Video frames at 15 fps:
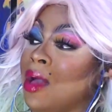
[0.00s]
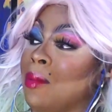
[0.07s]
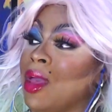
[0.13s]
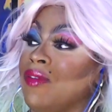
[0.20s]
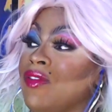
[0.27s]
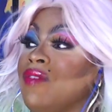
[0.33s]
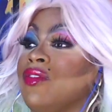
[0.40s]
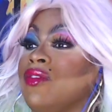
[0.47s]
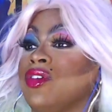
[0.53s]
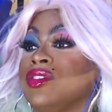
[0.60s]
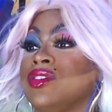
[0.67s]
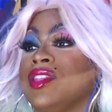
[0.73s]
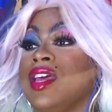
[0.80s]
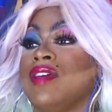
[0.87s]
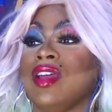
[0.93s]
My favorite
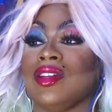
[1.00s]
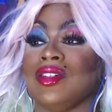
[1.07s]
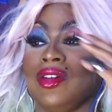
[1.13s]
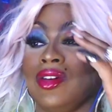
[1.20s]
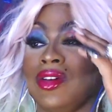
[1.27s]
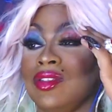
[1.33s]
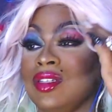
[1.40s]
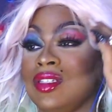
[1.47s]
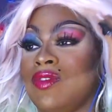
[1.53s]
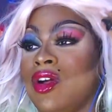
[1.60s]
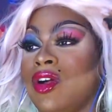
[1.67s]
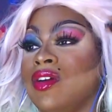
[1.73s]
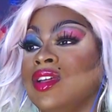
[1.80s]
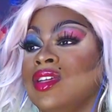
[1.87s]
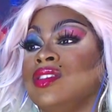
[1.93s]
version that I've actually heard this
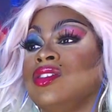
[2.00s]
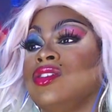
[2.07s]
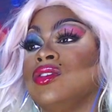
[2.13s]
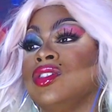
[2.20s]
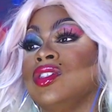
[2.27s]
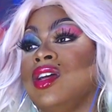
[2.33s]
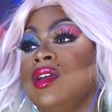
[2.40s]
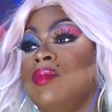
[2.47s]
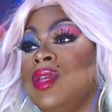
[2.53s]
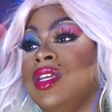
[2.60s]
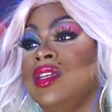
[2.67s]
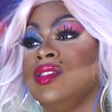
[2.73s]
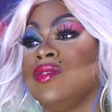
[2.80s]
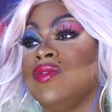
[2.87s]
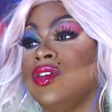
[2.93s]
far is Shoshana
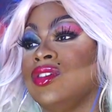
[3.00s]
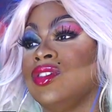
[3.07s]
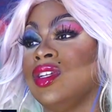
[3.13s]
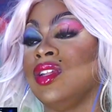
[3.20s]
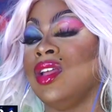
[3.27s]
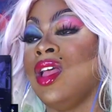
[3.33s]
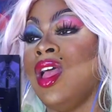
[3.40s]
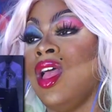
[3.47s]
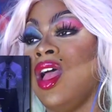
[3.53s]
Bean's version.